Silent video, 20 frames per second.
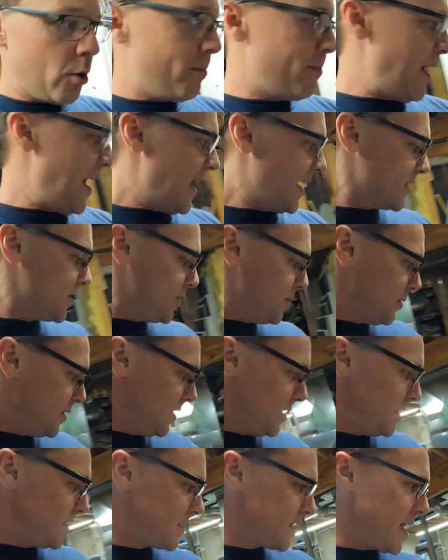go back to
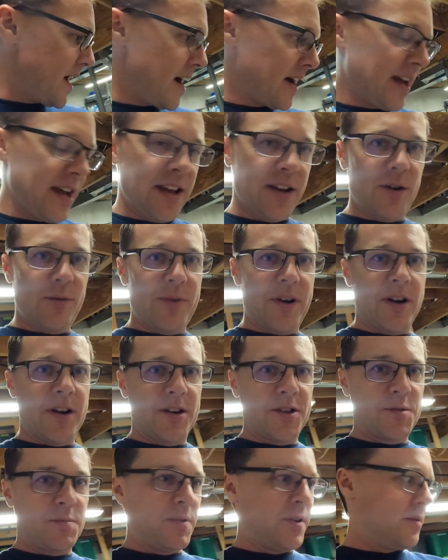the stock
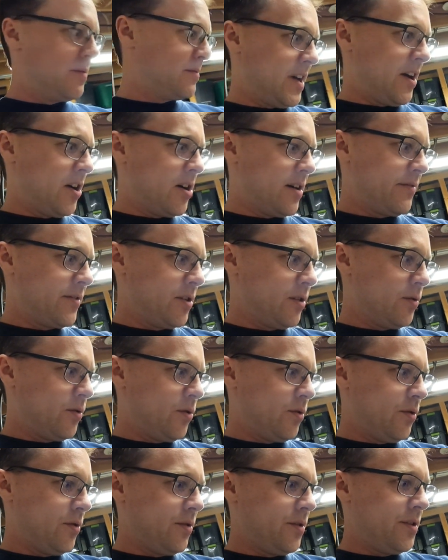handlebars, but take off the
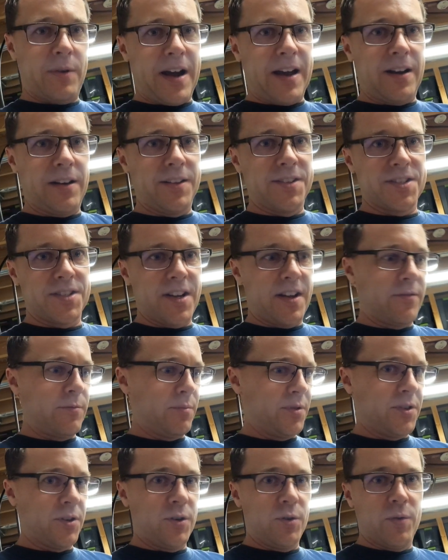old throttle and stuff and
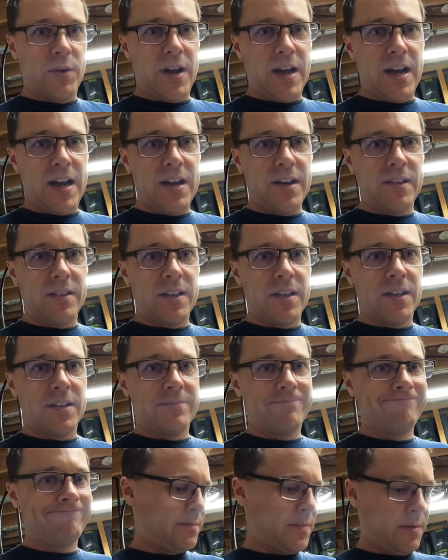put the new one on, and
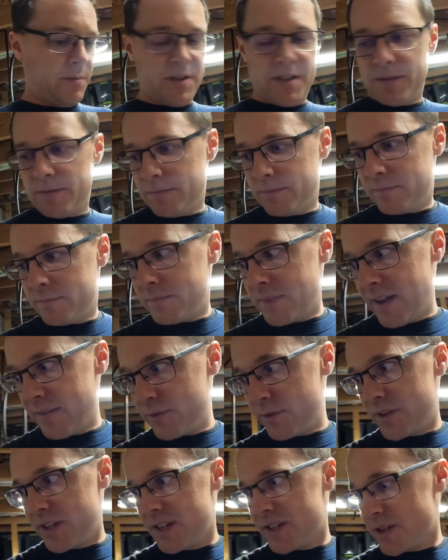then maybe
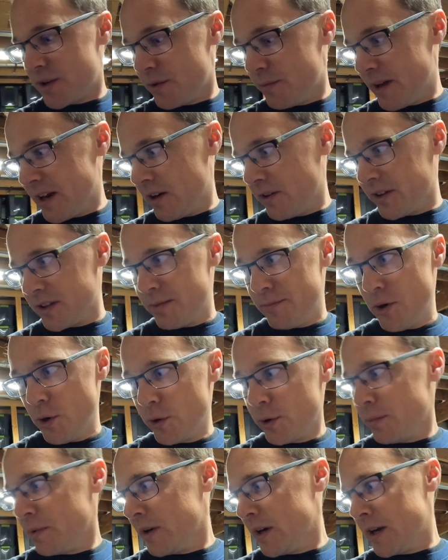after the kids go to bed, I'll get the
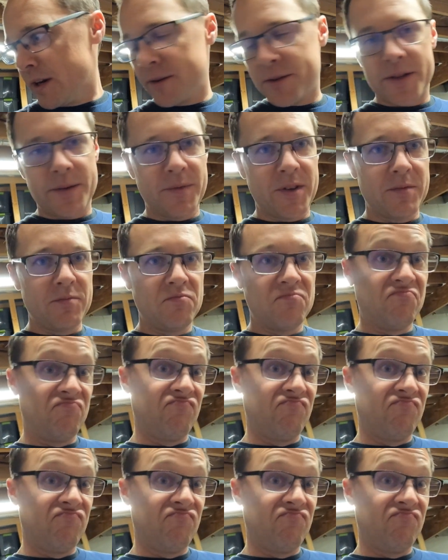motor put on or something.